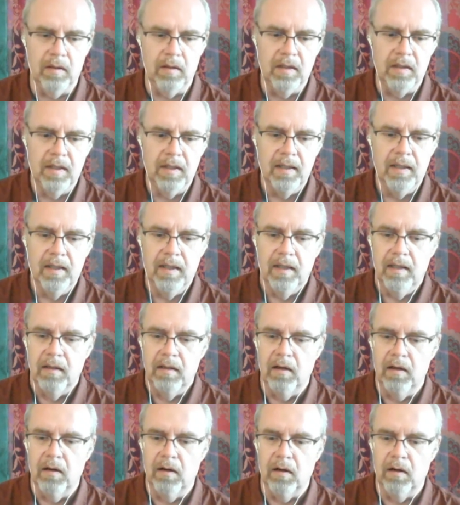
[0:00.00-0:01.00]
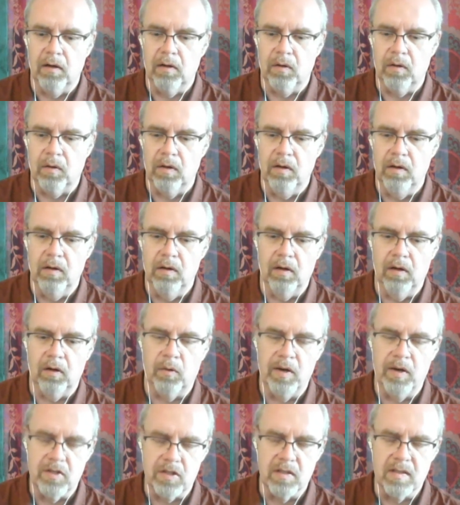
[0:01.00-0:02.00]
uh, uh,
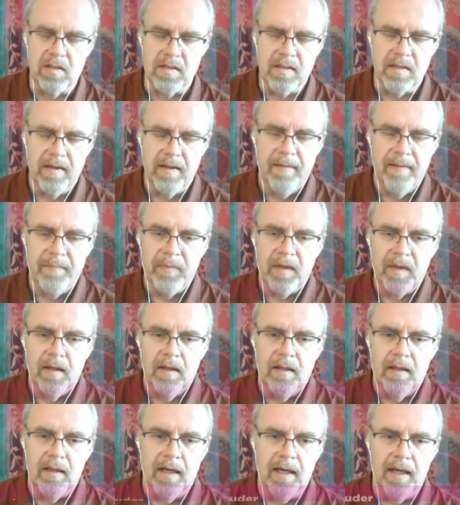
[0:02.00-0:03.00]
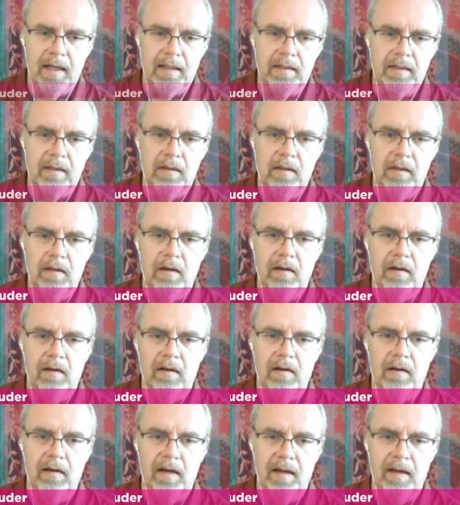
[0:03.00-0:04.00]
uh, questions. And
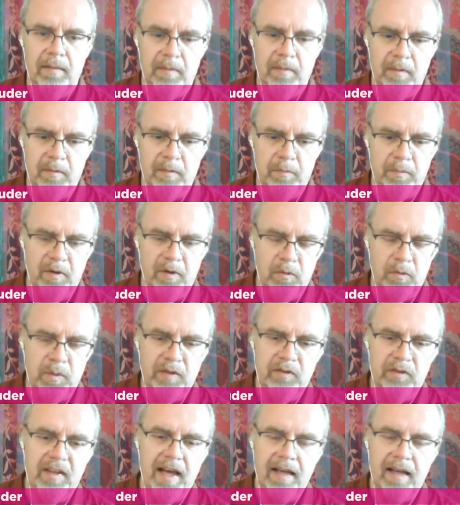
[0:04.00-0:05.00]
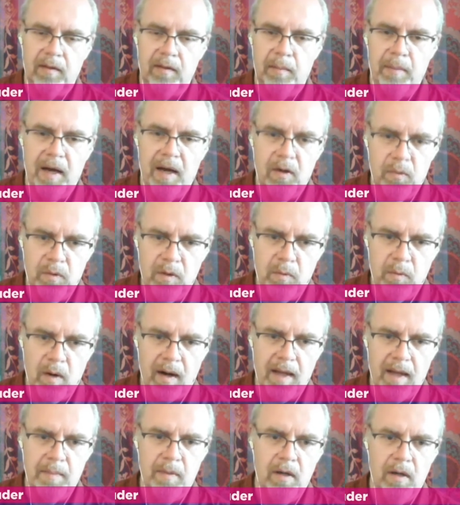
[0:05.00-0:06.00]
uh, with that, about, we
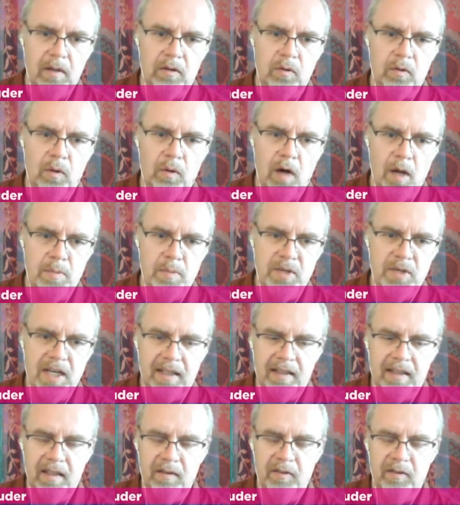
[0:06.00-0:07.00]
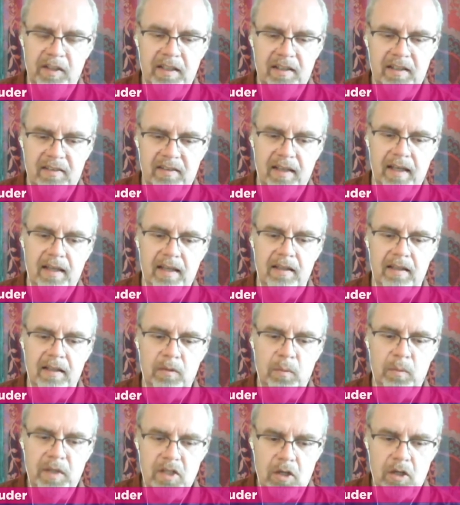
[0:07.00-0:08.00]
were able to objectively say
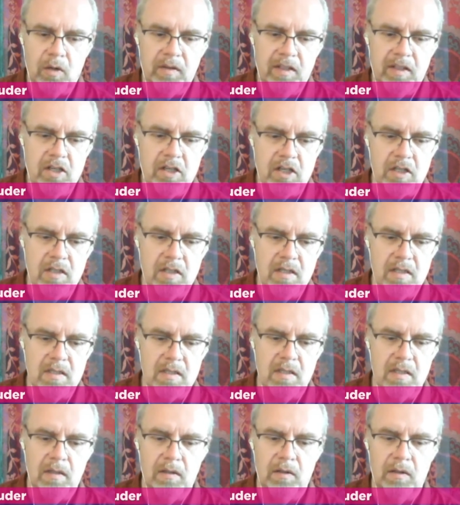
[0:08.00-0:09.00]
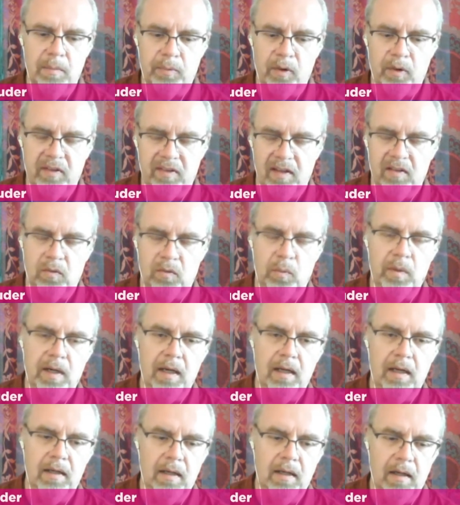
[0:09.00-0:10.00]
in which conditions the, the process
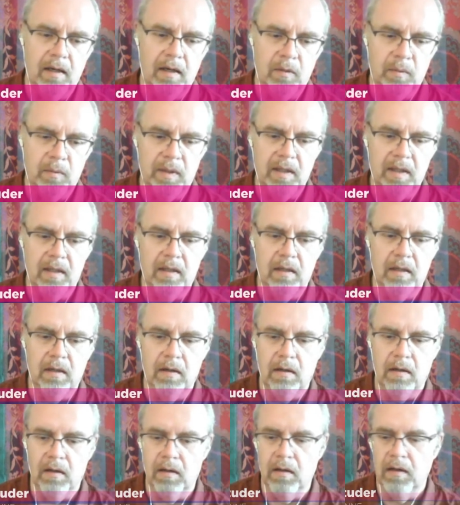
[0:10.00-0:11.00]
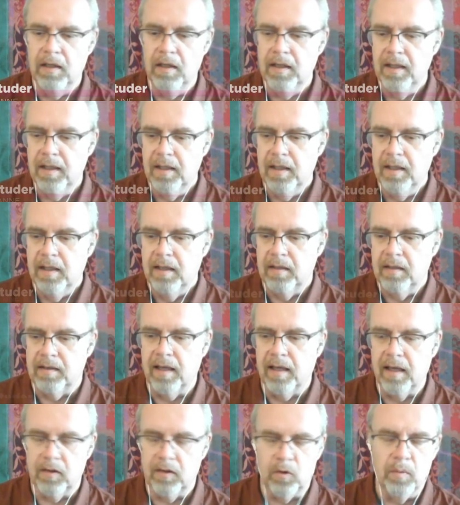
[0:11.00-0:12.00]
will will uh,
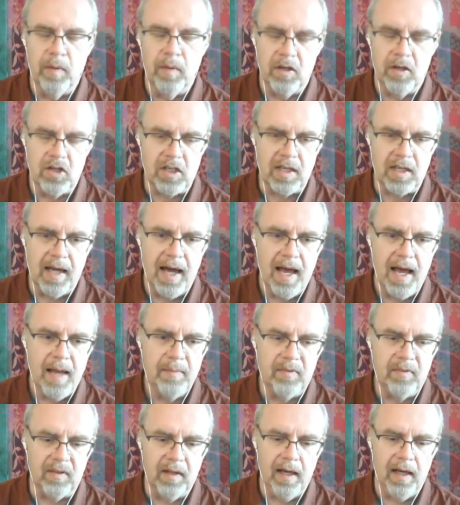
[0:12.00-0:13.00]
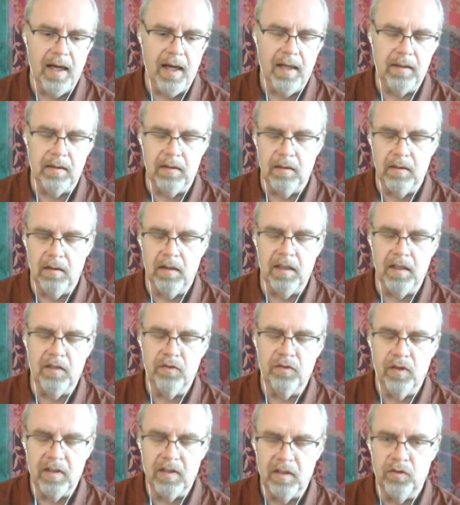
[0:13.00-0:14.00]
take too much time. And uh,
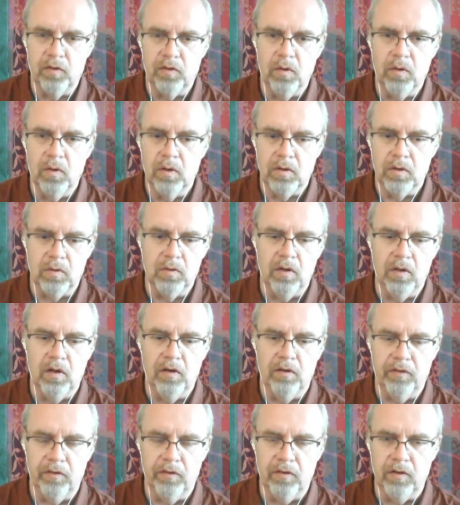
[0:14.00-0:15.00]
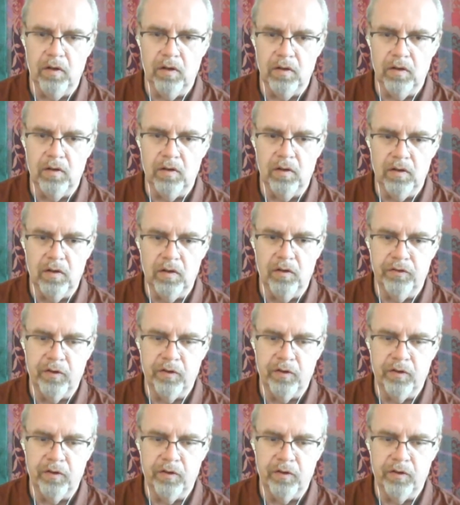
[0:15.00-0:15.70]
even if you look to the the, the the